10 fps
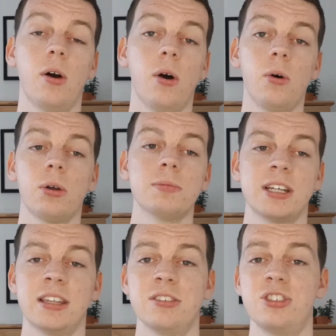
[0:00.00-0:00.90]
all come
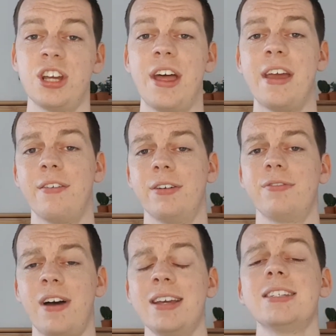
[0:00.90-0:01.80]
together and share their
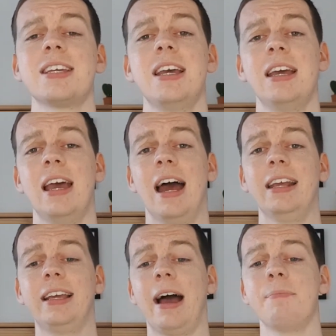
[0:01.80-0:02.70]
advice. And
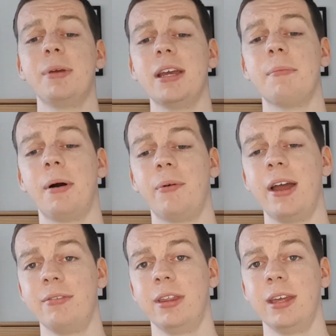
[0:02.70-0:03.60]
it can be about
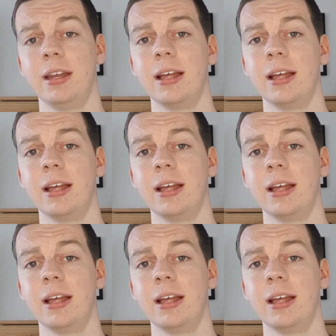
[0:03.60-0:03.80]
everything.